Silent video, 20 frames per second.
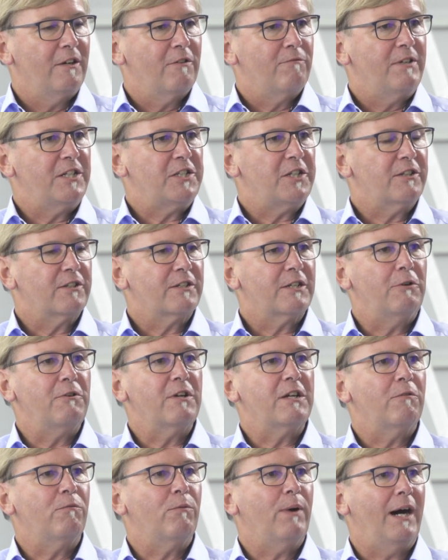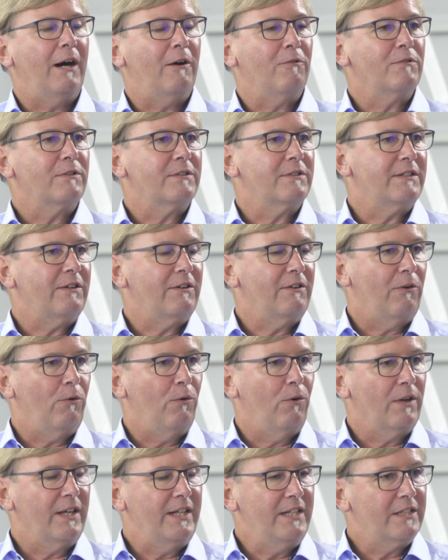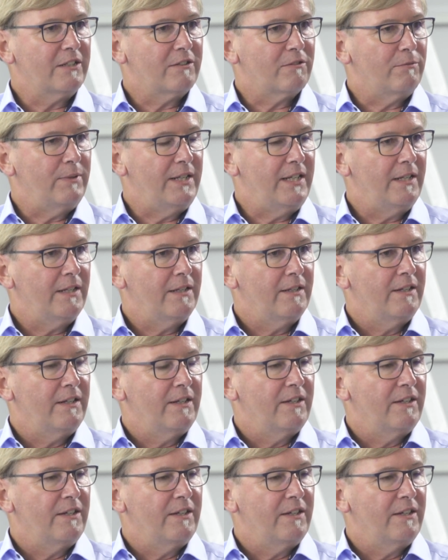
which is going around all industry,